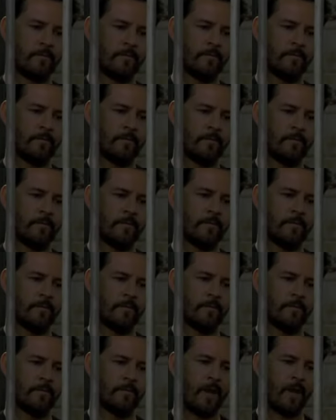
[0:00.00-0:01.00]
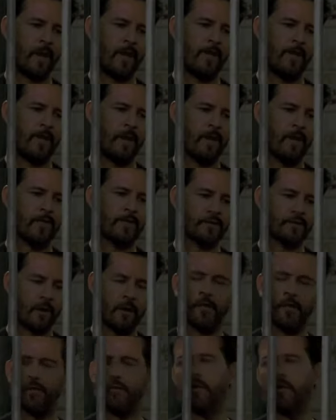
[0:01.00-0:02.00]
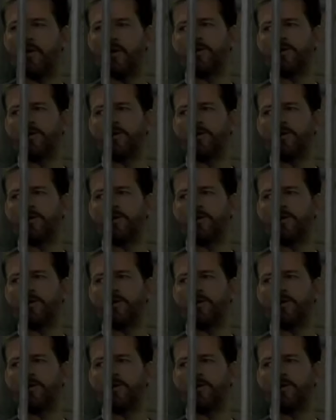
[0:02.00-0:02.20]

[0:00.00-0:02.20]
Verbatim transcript: protection. I know how strong you are,